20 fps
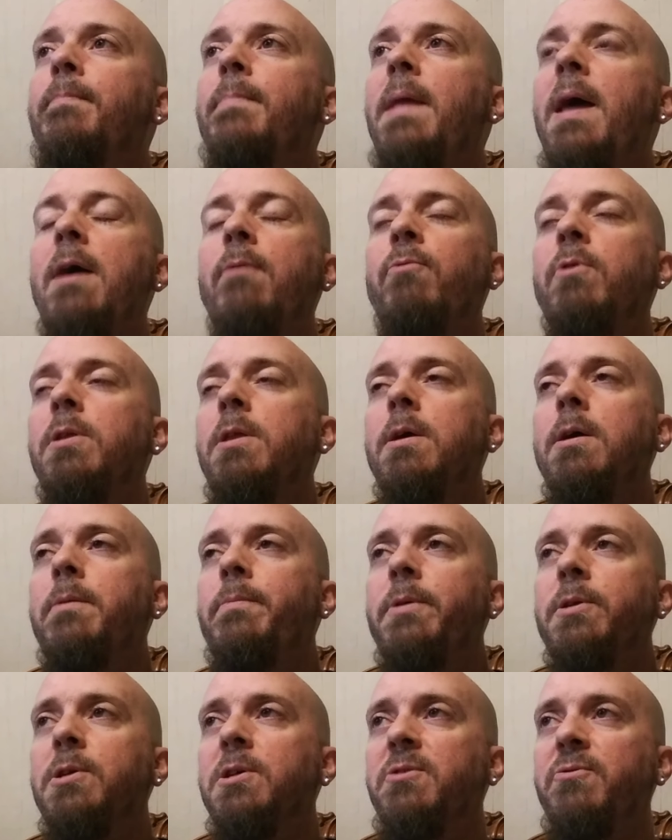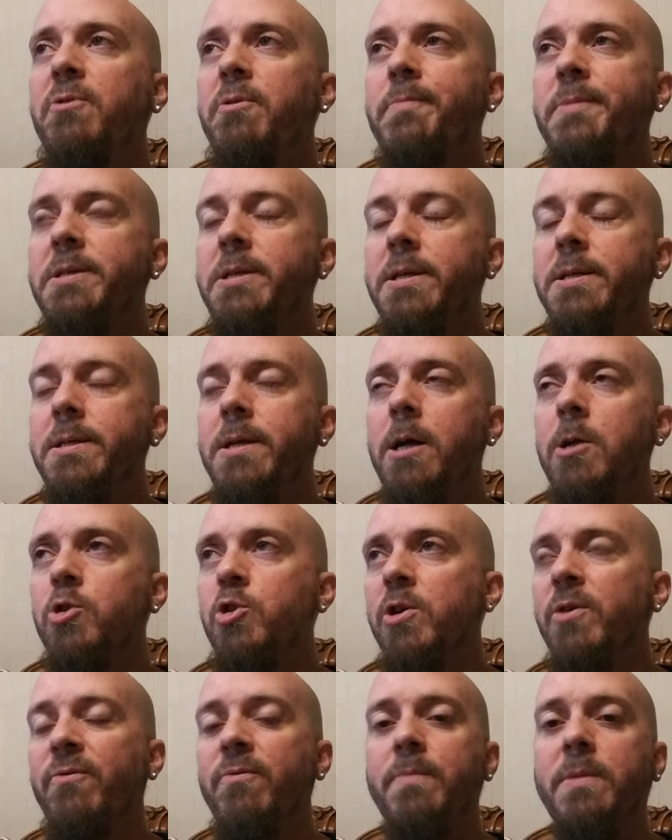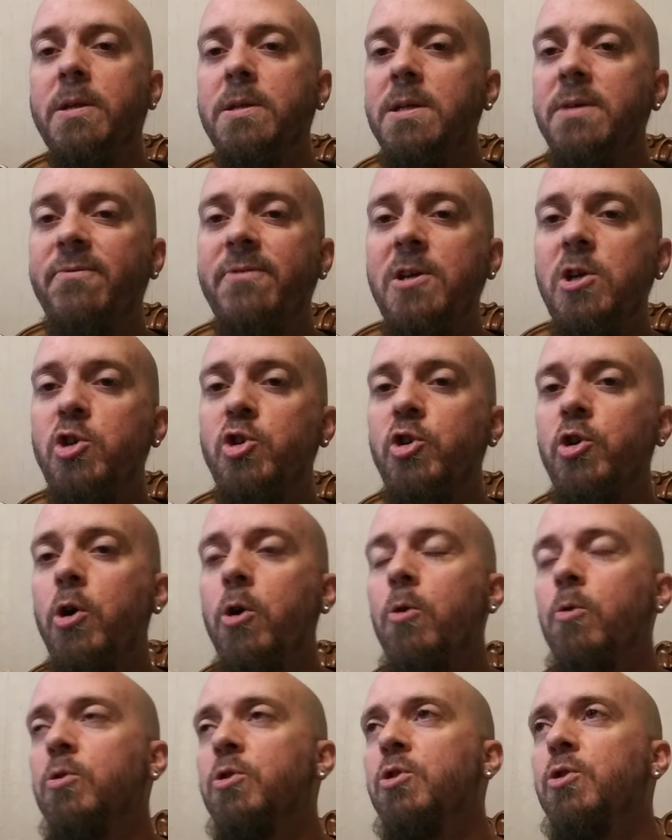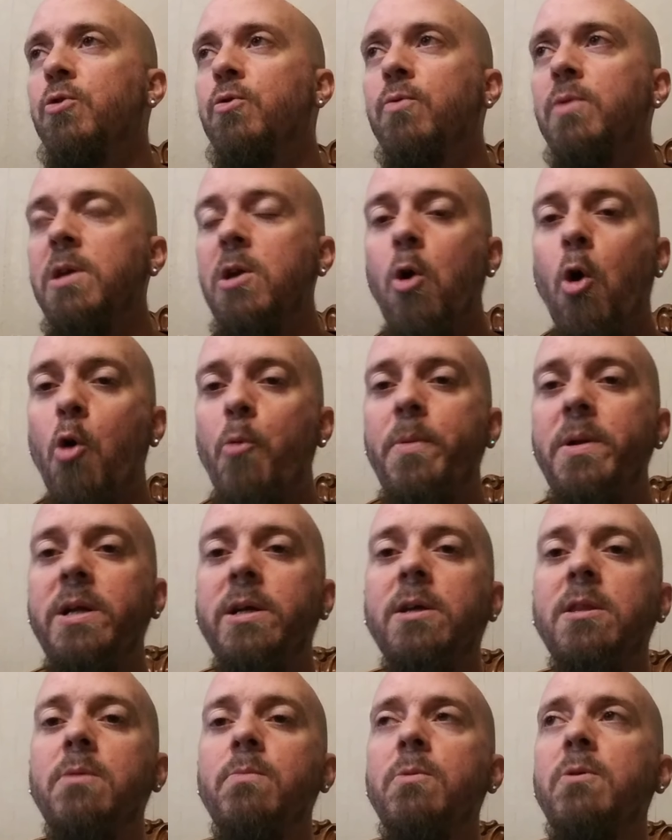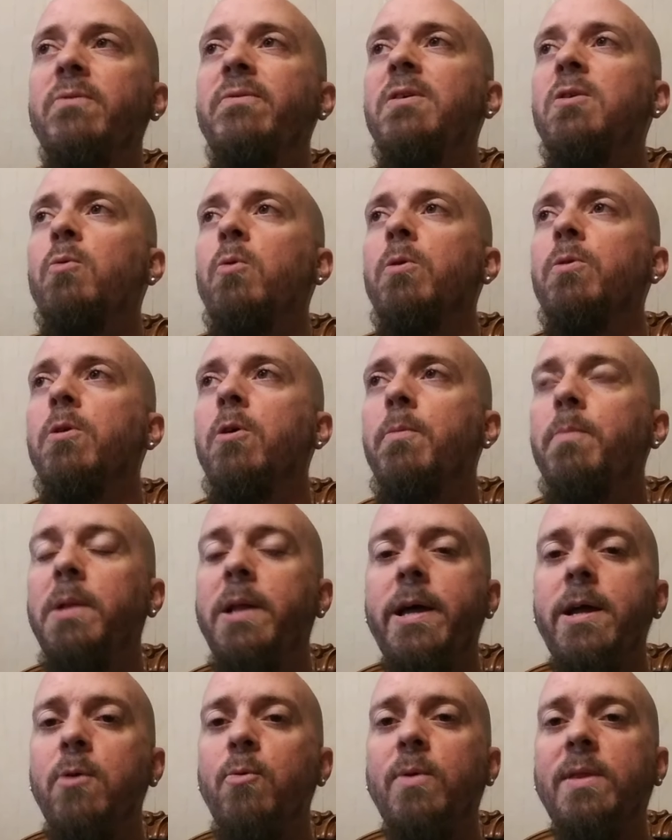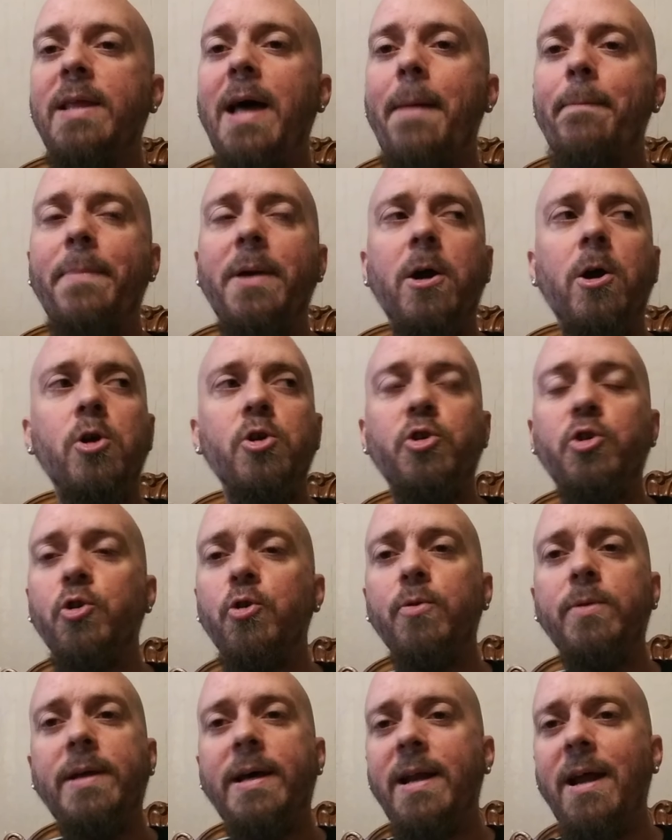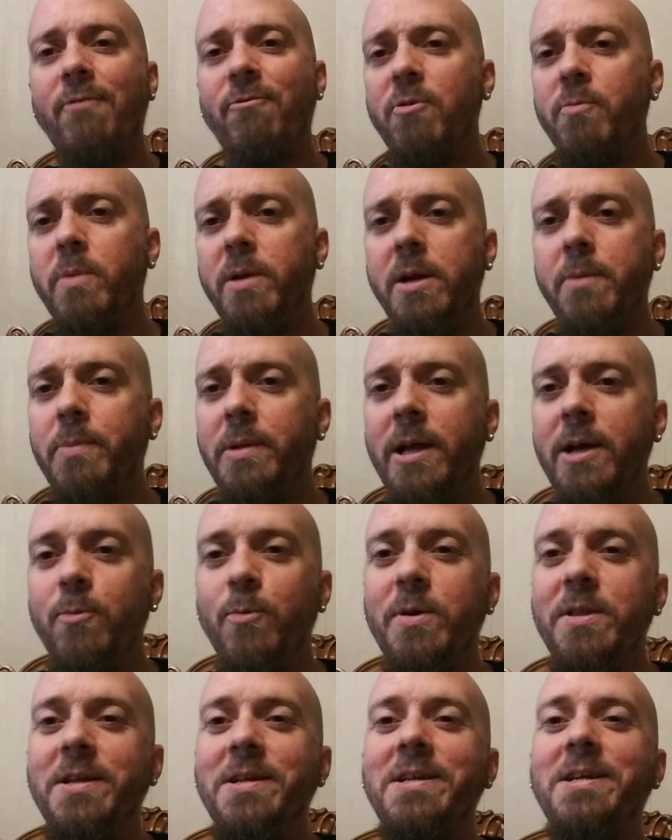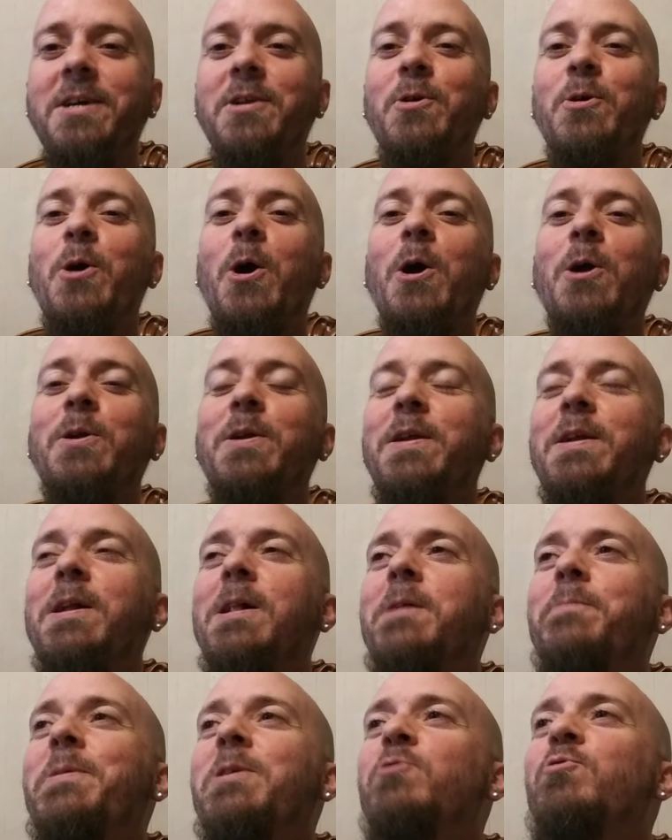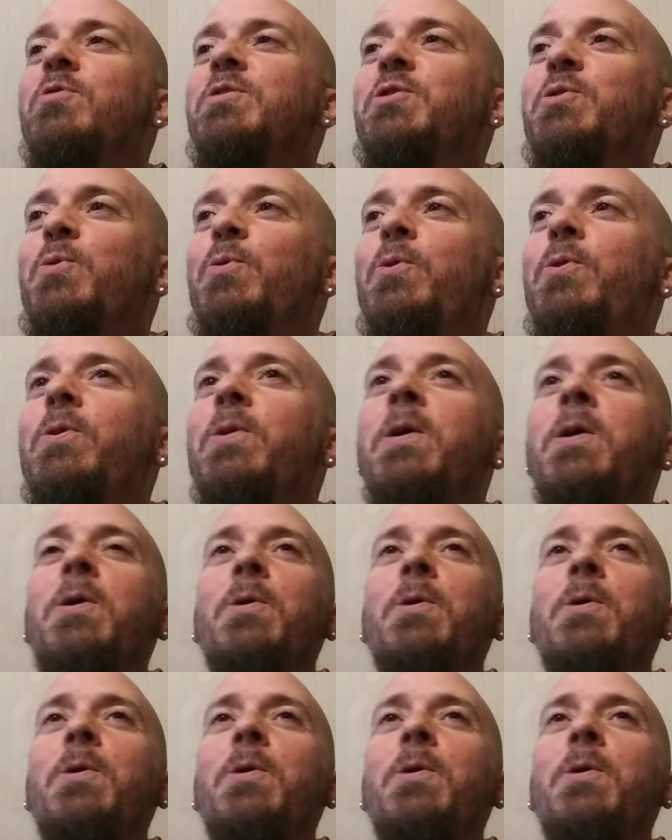Everything about this film is nostalgic, from the TV show to the opening of the movie where they're playing with that parachute that everybody played with in kindergarten and elementary school,